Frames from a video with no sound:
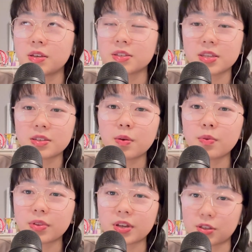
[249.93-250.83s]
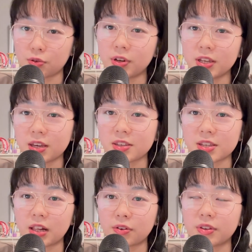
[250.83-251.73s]
Say someone with like a 20k
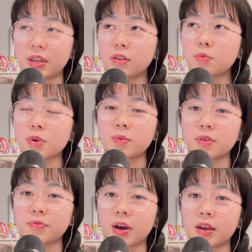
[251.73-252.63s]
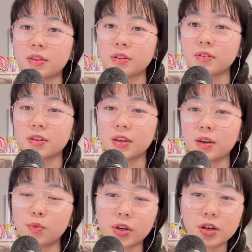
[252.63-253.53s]
salary, they will probably find a
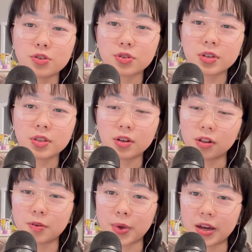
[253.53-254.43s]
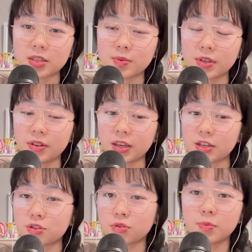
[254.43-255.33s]
$100 bag to be like
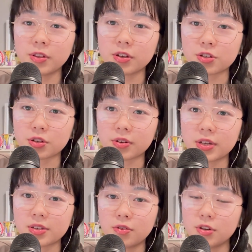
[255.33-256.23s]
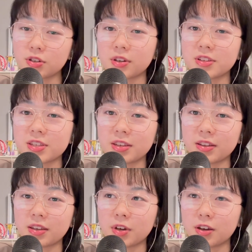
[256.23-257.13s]
extremely luxurious, which honestly,
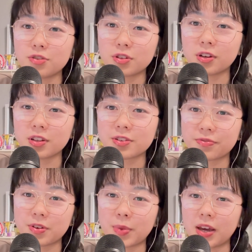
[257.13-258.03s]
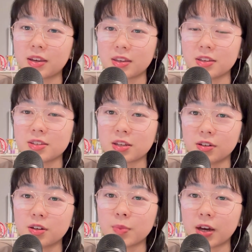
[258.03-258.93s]
like $100 for a bag is a
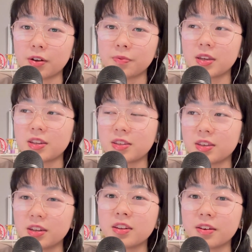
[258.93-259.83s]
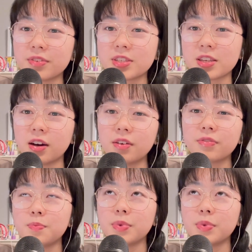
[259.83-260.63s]
good amount in, in and of itself.